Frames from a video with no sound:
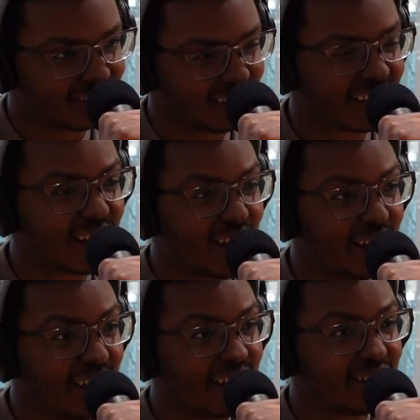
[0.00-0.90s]
like
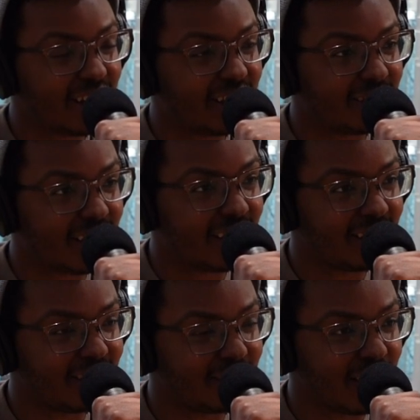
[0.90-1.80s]

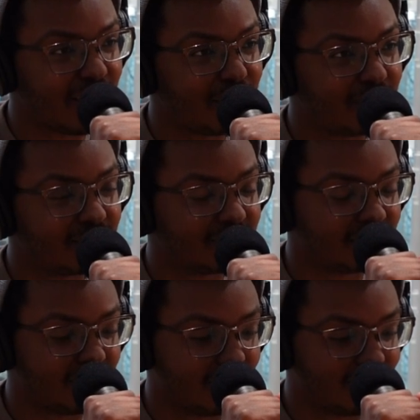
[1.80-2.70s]
a
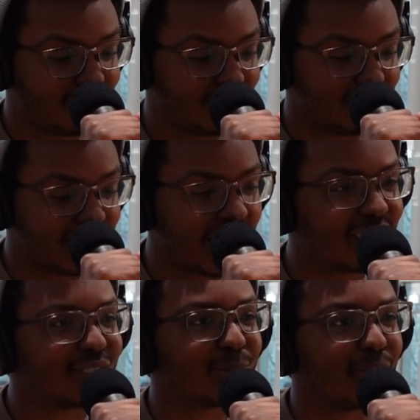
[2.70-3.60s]

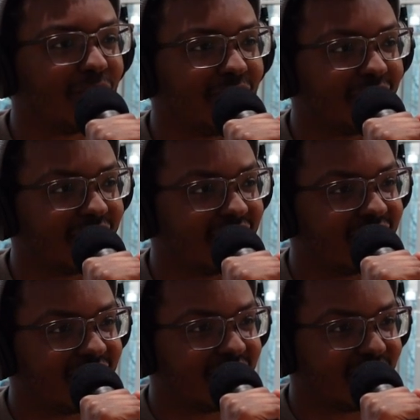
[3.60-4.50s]
tangible,
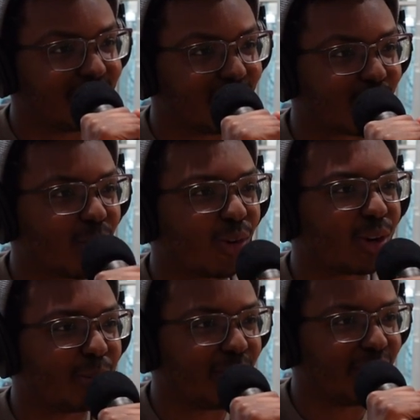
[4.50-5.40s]

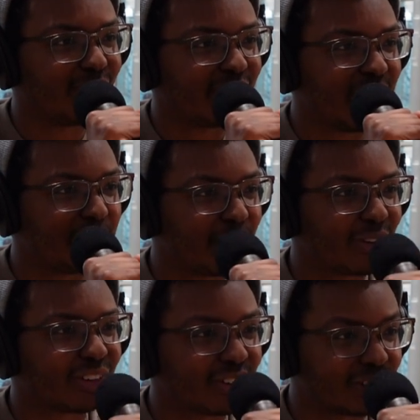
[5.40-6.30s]
recordable,
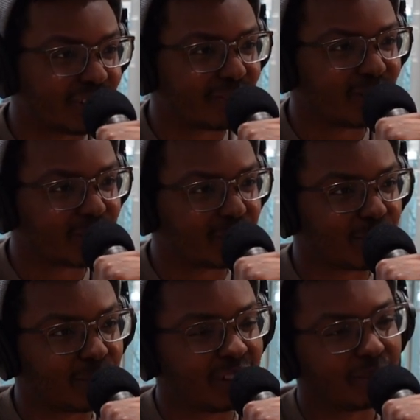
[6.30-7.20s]
empirical difference
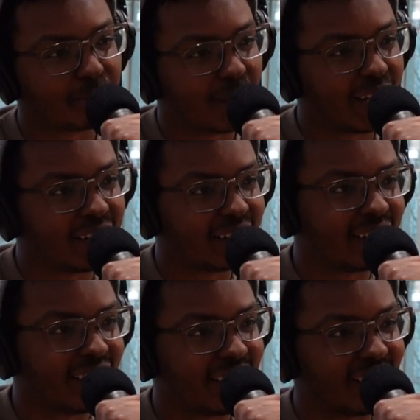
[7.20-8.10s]
between Biden
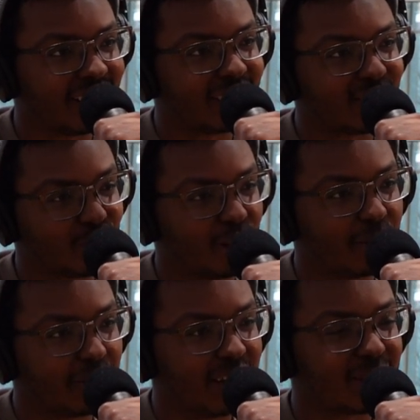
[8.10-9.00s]
and
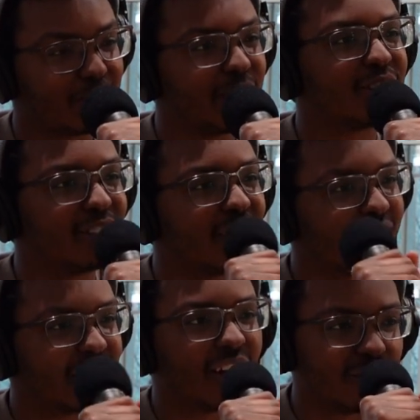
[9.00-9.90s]
Trump, especially
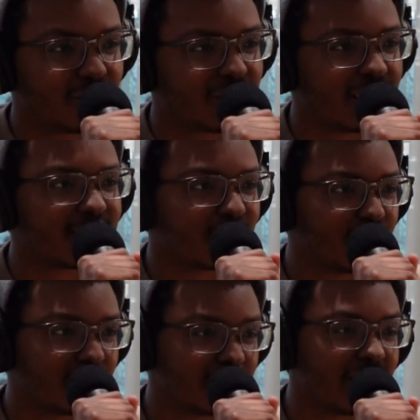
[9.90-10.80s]
on their
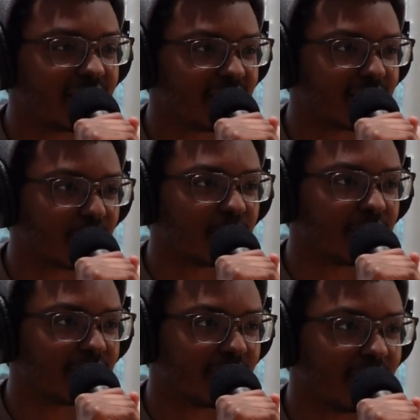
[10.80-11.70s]
stances towards
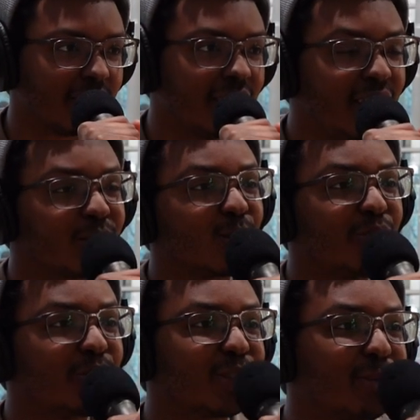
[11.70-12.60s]
Israel. So
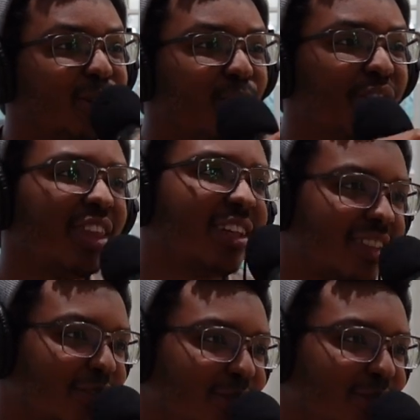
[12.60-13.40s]
if you're someone who thinks that